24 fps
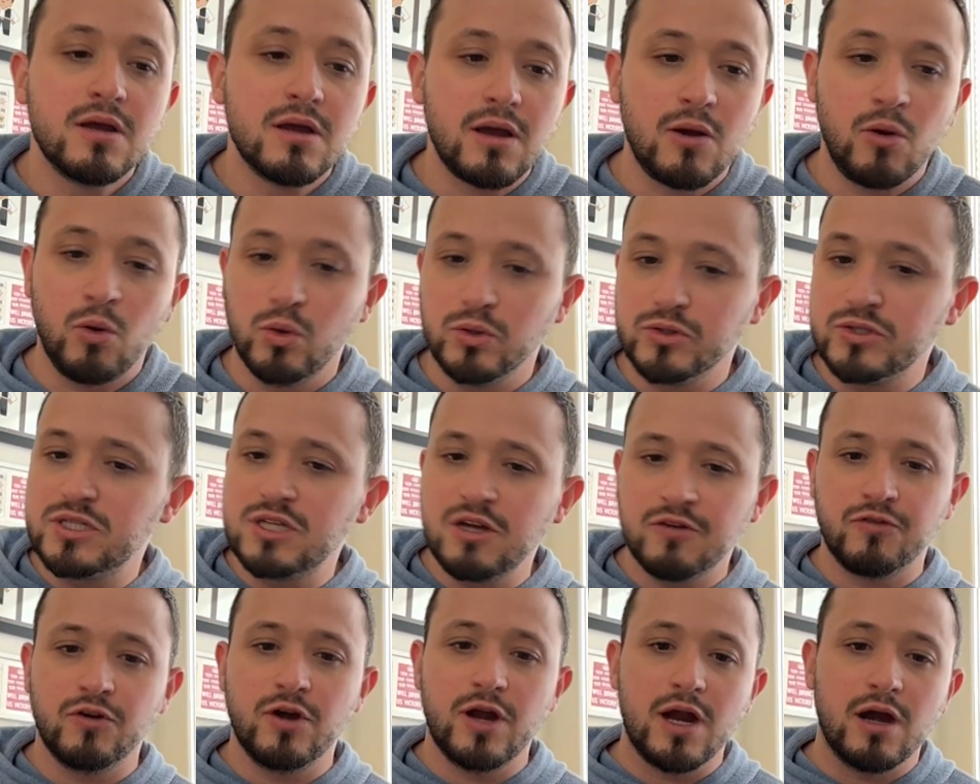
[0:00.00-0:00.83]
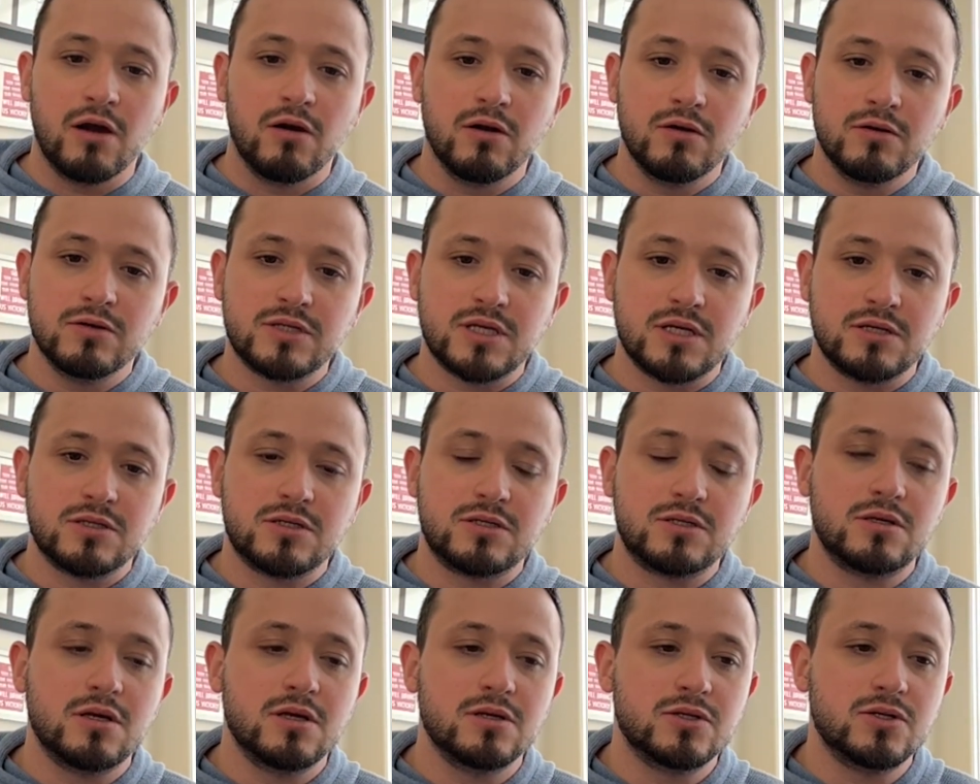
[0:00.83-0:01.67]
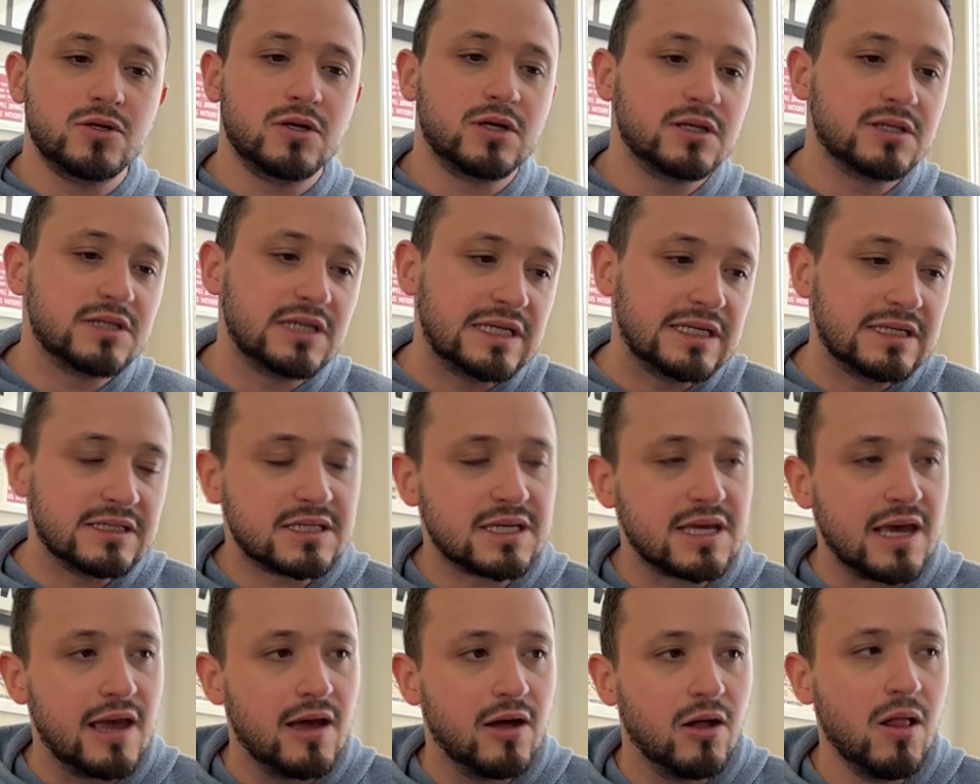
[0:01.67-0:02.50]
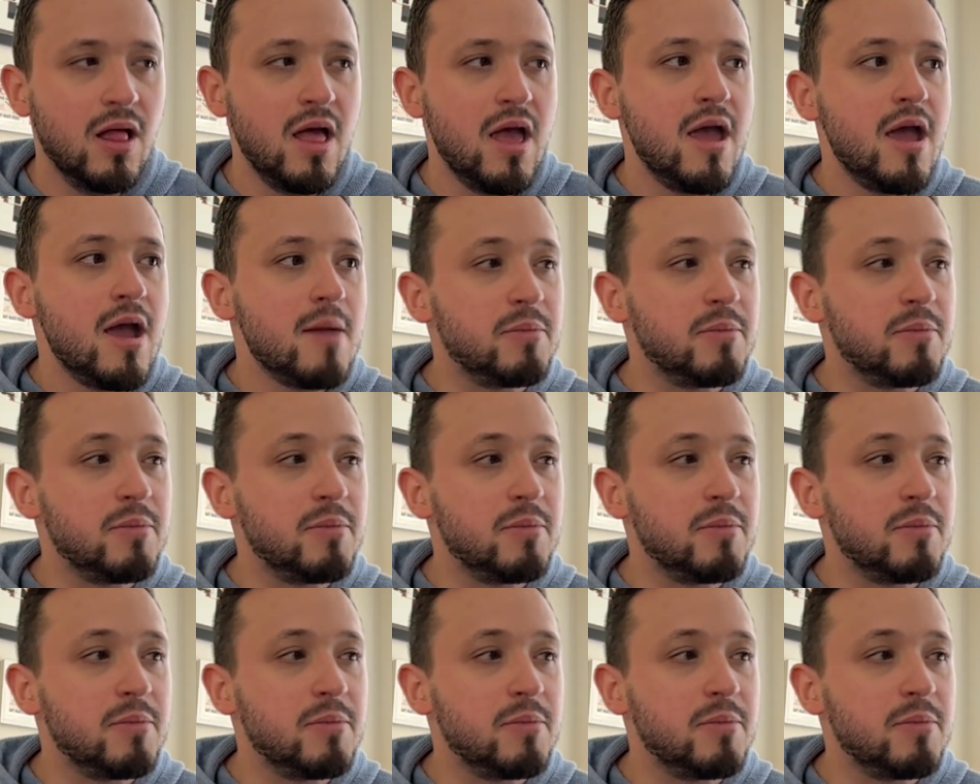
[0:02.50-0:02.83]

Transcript: holds different arrows as you continue to scale.